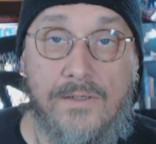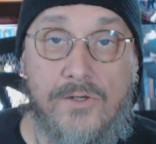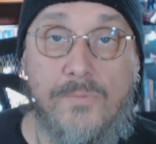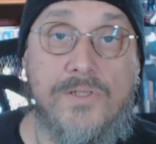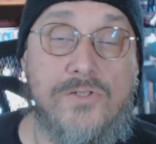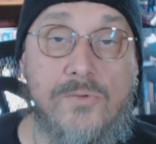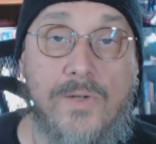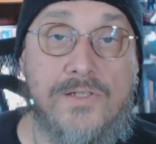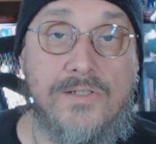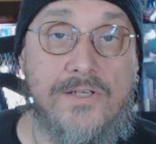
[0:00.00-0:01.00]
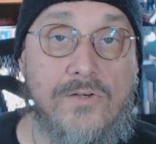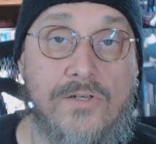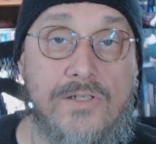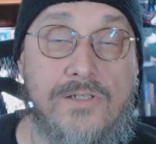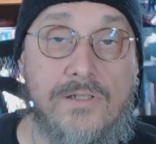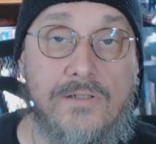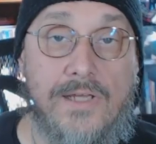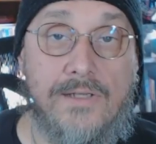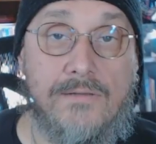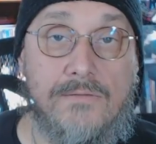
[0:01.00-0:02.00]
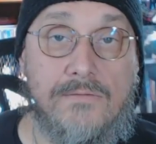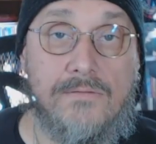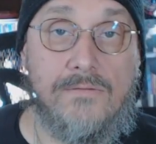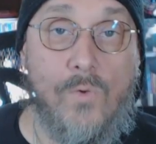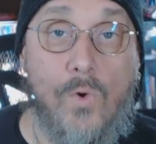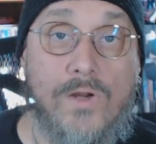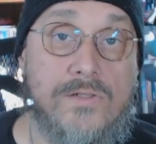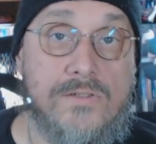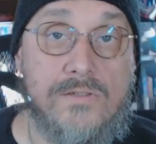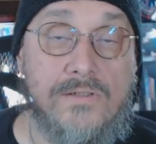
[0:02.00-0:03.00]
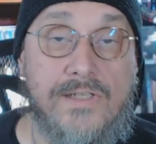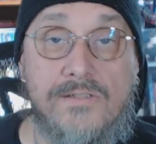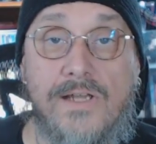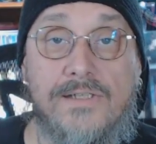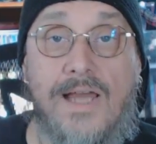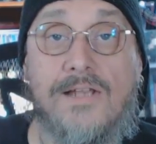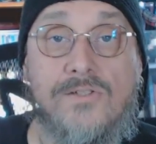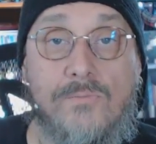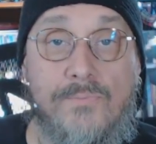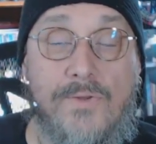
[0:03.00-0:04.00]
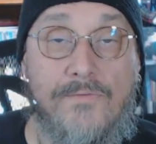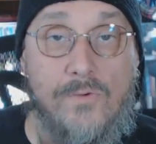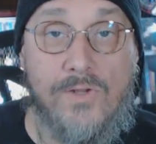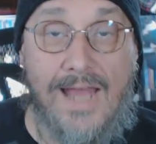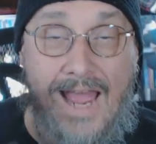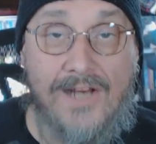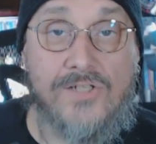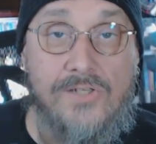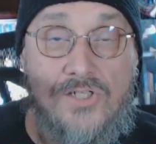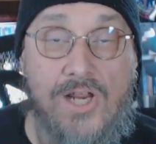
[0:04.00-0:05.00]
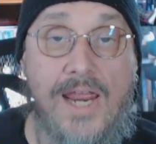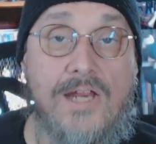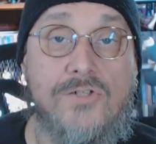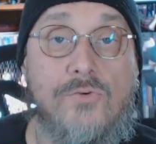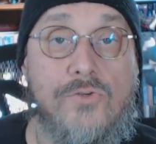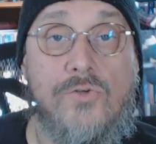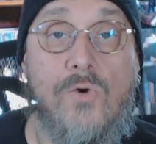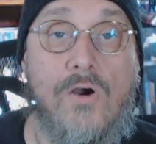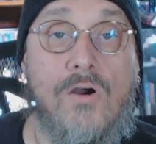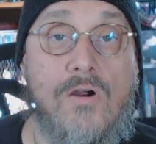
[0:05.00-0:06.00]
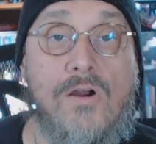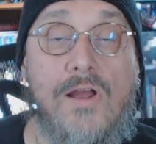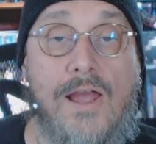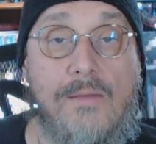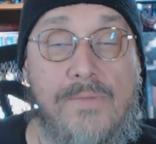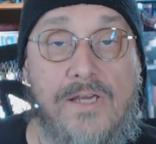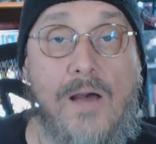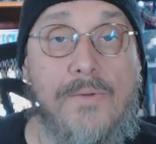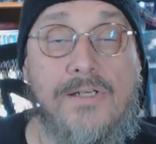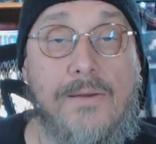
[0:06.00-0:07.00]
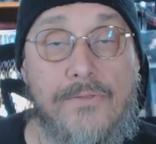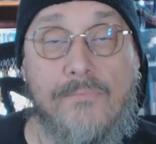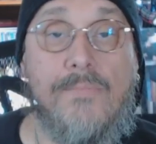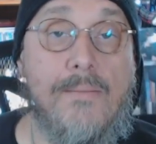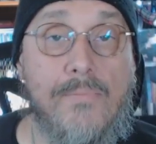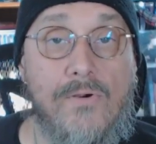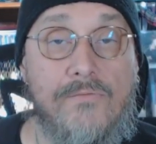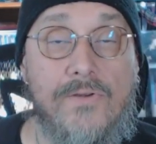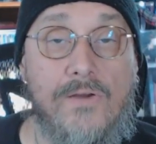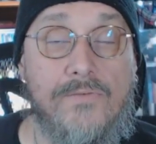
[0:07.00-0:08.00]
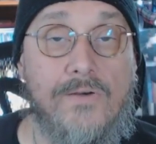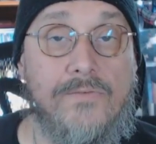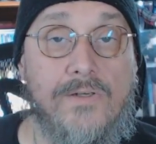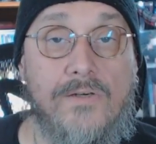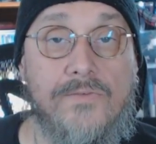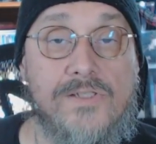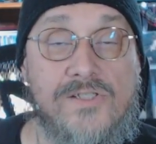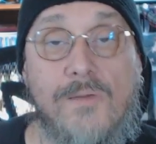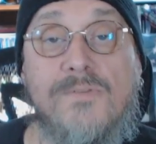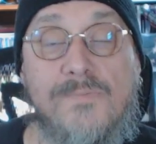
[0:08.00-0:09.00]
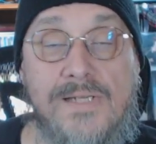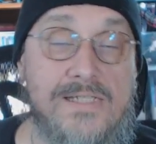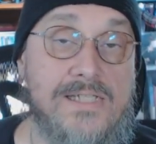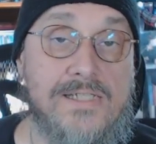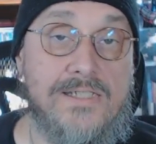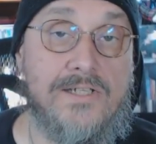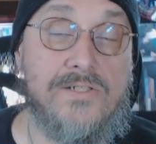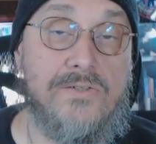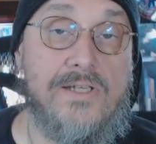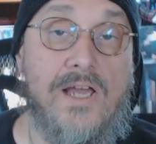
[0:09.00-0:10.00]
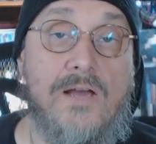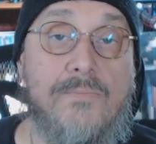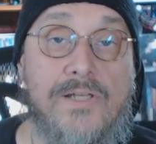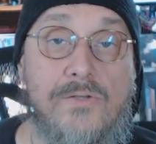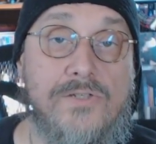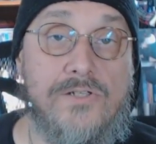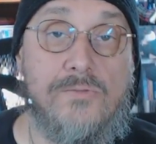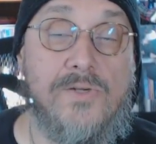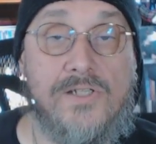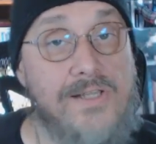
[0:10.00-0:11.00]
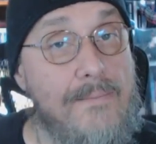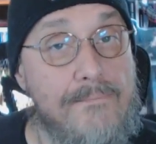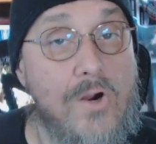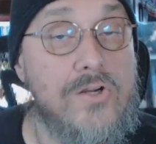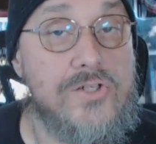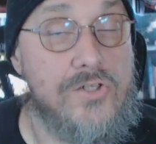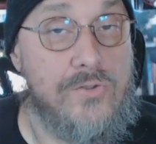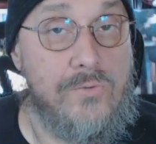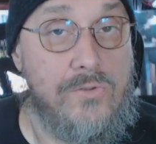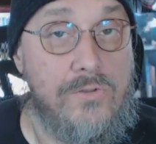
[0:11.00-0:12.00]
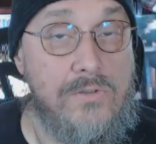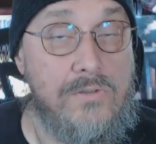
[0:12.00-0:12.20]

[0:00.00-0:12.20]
humans too much, they turn into like orcs and things like that. So you can actually change who you are and become another member of a subspecies, essentially, by using too much. And that marks you